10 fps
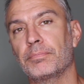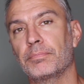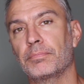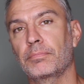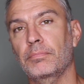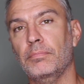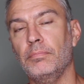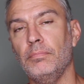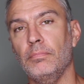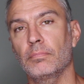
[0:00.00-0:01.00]

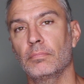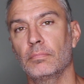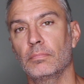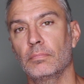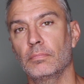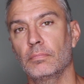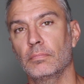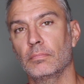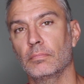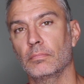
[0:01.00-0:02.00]

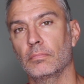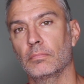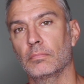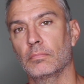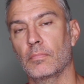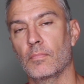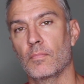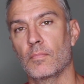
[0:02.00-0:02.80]
[no speech]